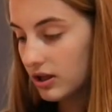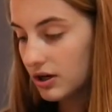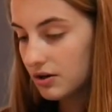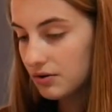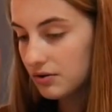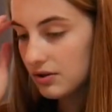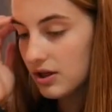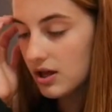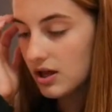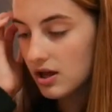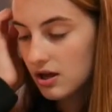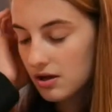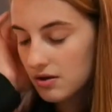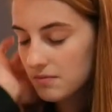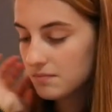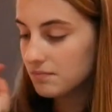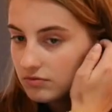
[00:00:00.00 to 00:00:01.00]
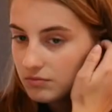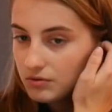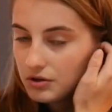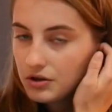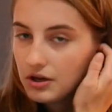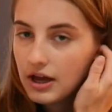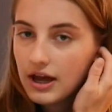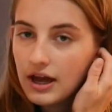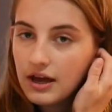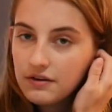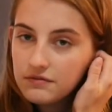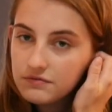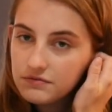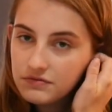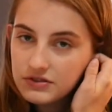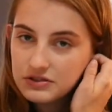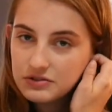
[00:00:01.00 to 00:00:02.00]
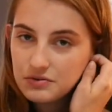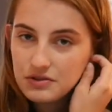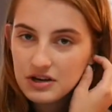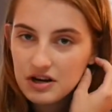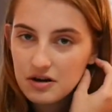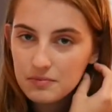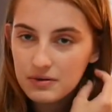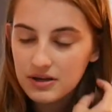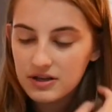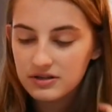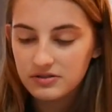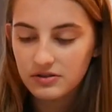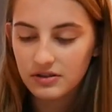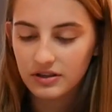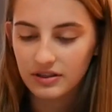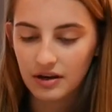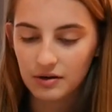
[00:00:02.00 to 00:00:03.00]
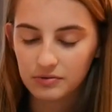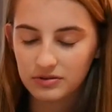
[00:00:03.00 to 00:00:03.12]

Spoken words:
literally, well, I had physical therapy, so like that